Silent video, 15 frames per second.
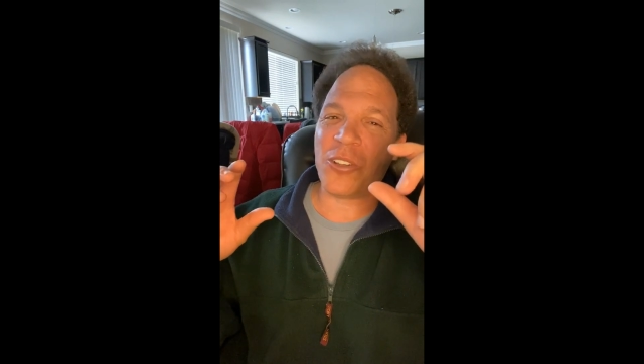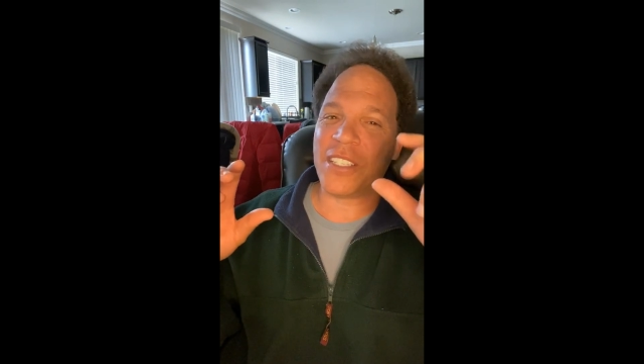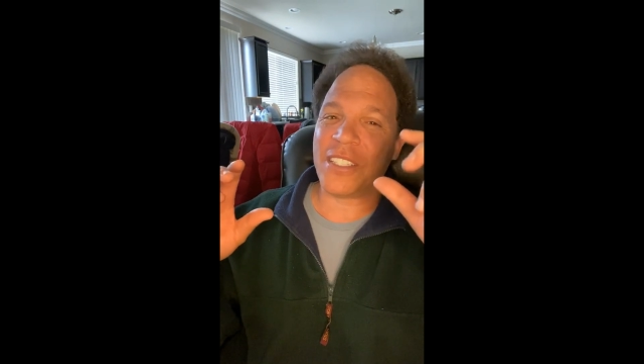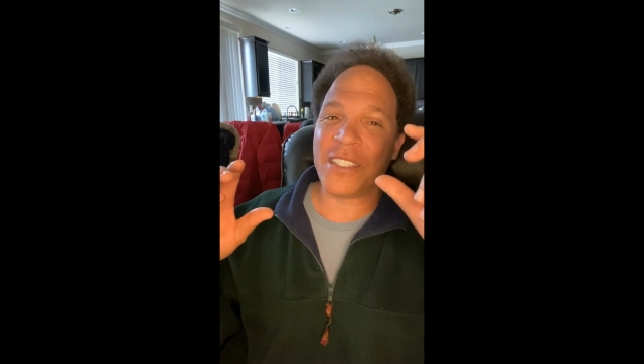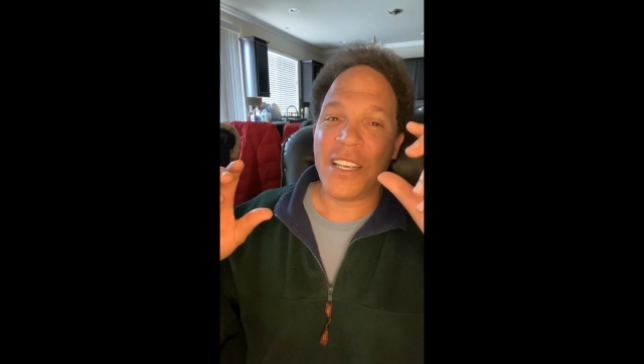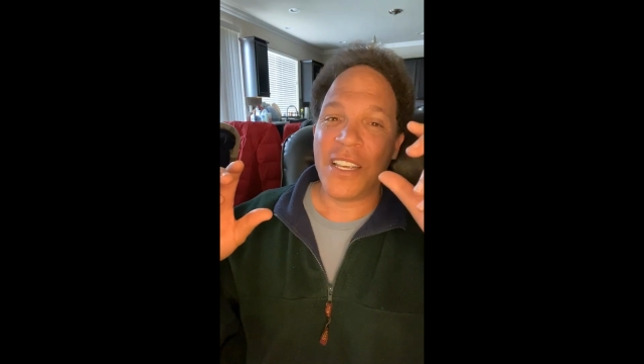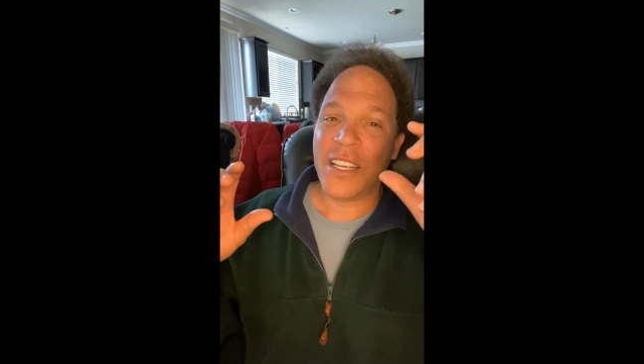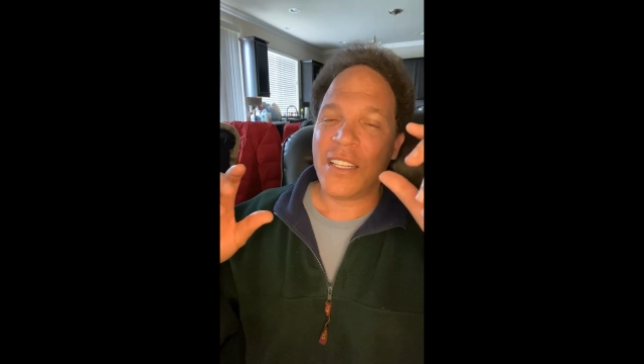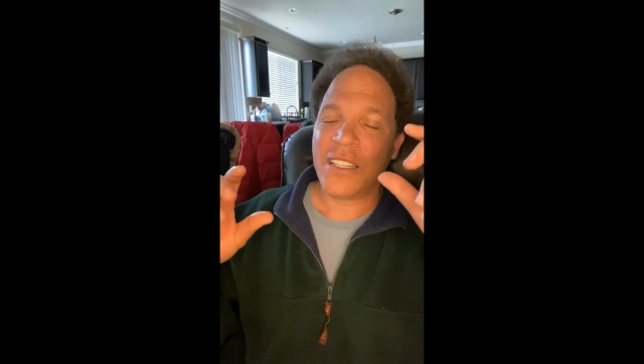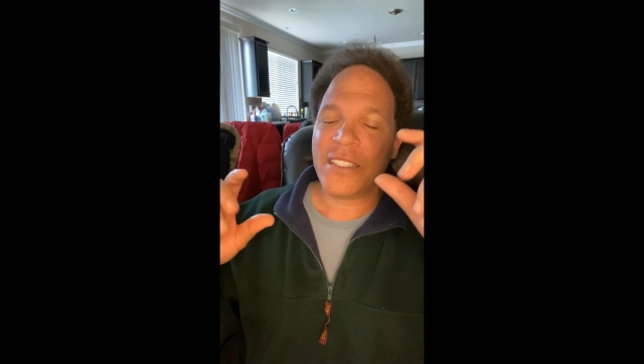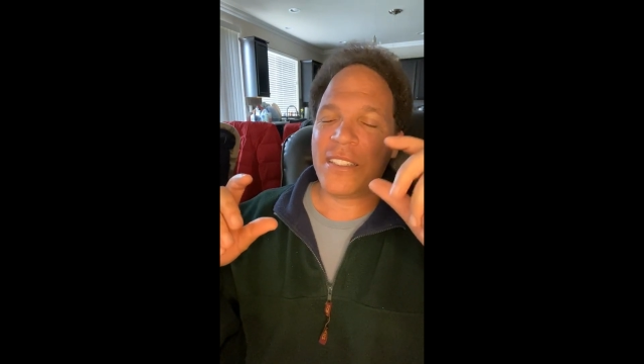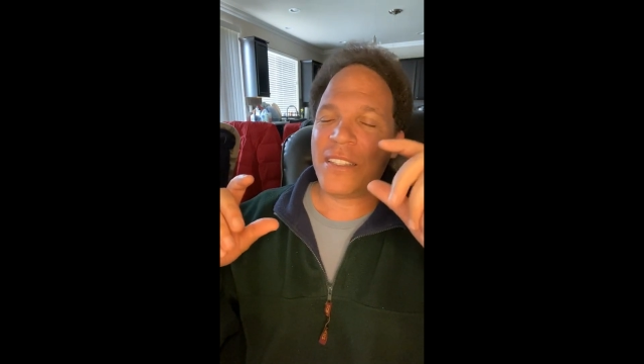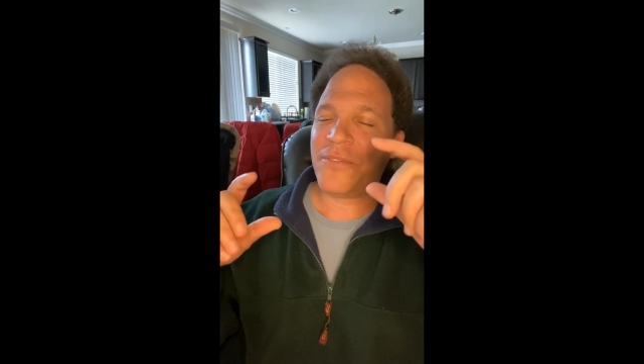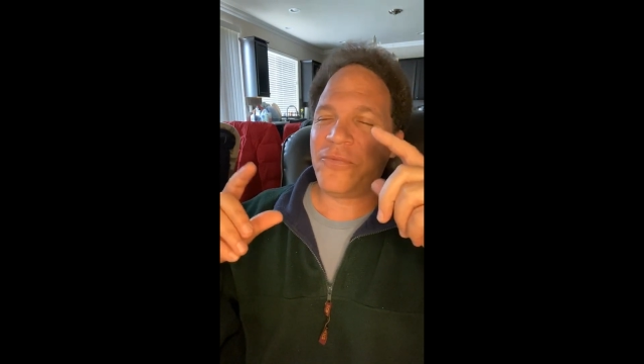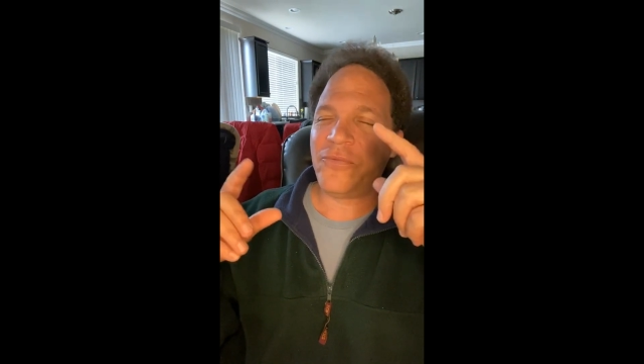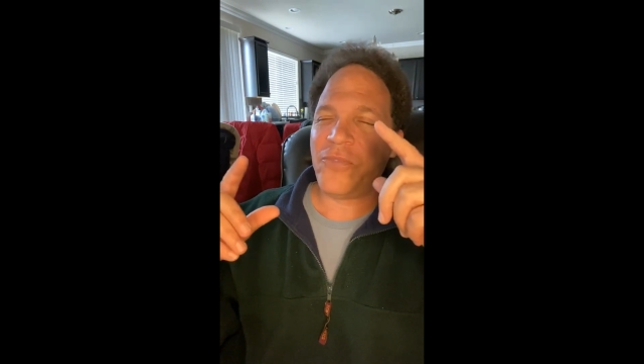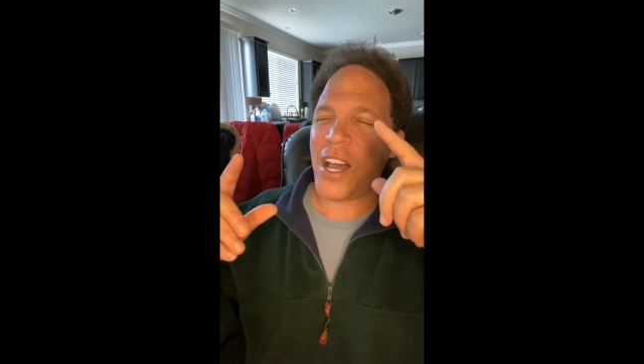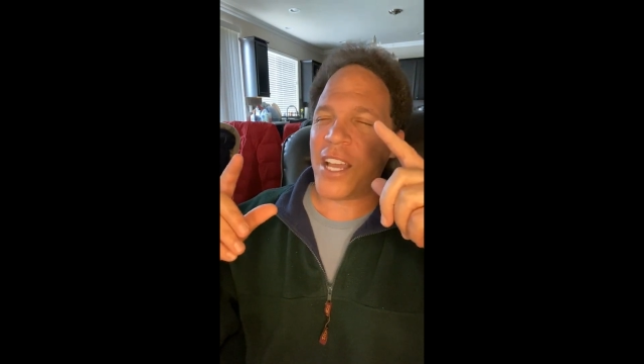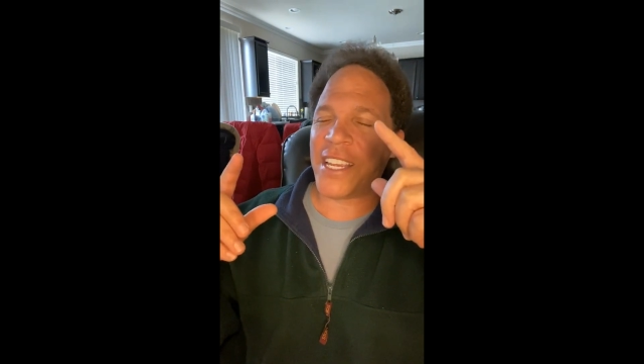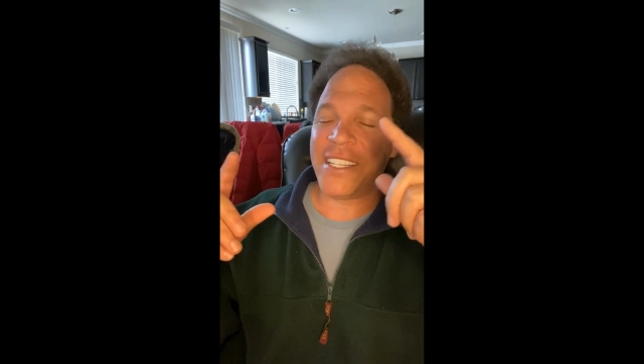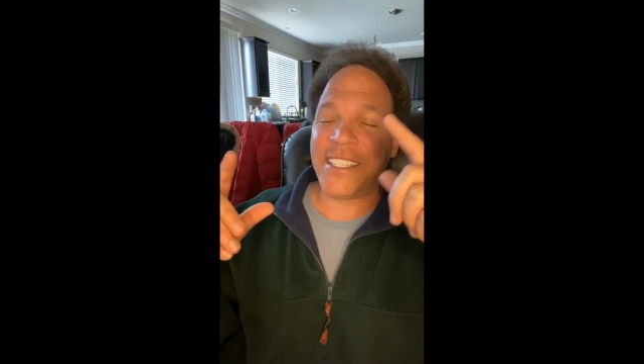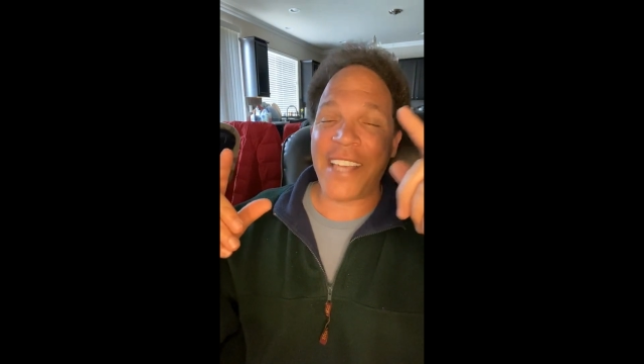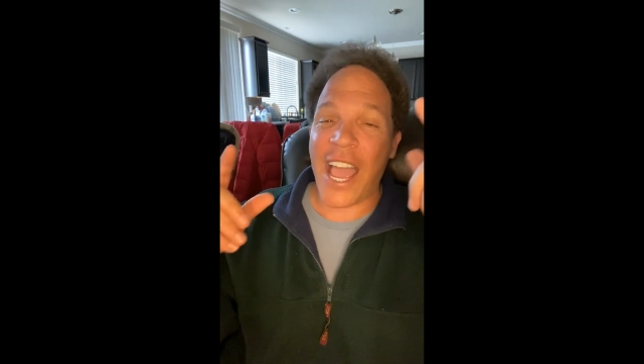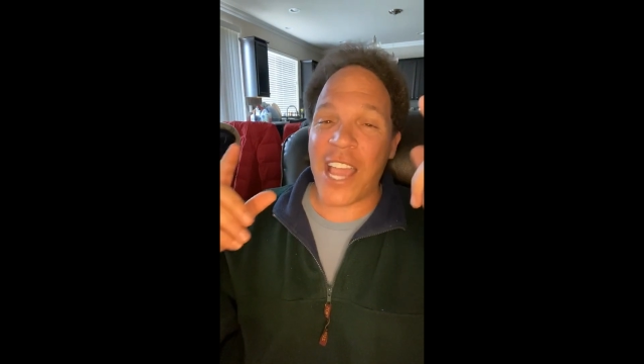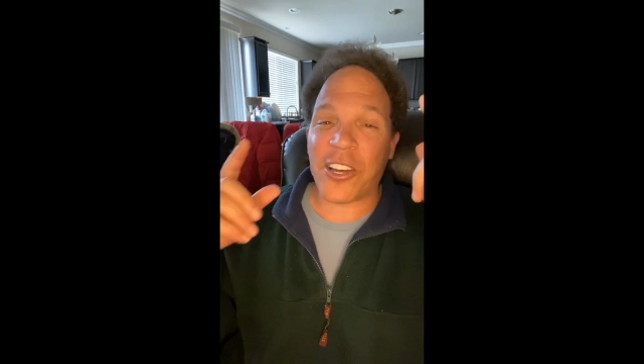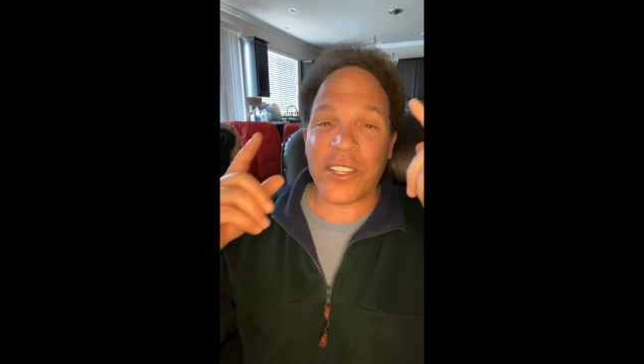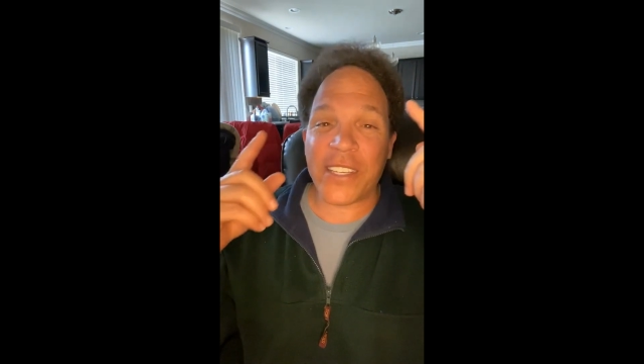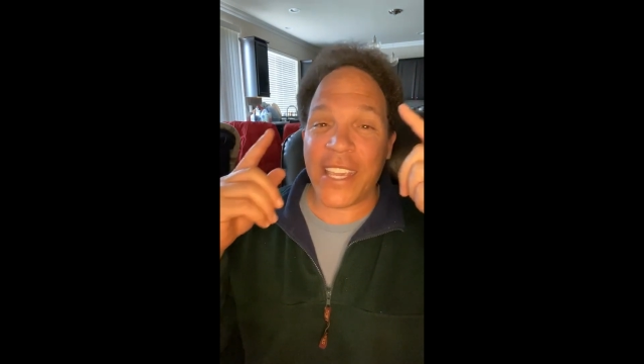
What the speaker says: This fucking Tiger